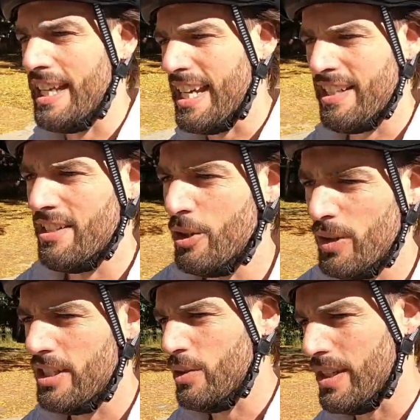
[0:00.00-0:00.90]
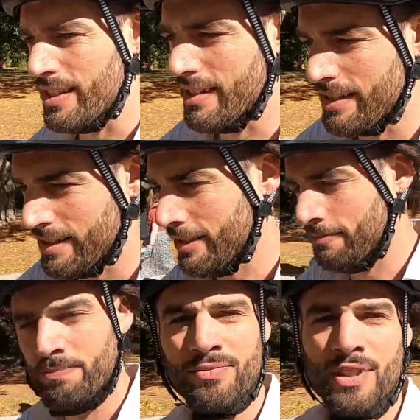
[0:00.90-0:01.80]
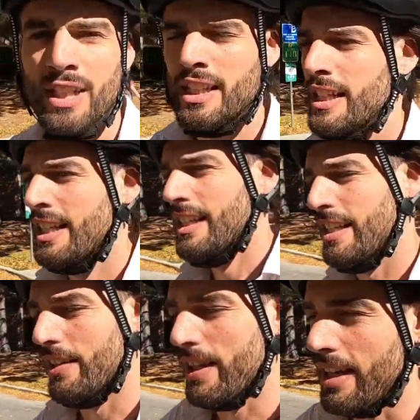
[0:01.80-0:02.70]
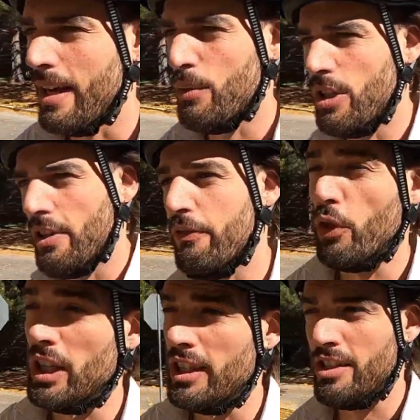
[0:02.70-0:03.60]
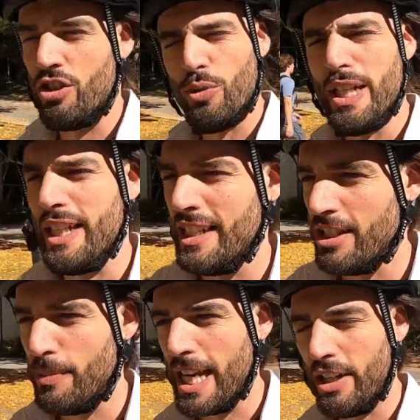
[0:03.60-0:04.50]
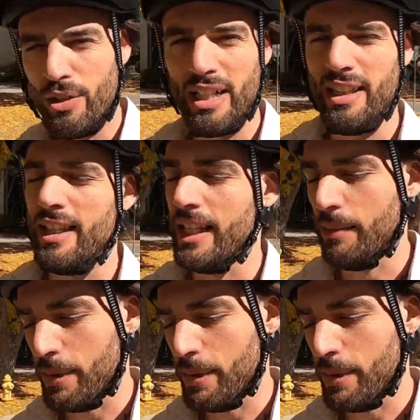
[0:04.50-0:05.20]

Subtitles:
Like I can totally do this, and it's, I wouldn't avoid this street on this bike or anything.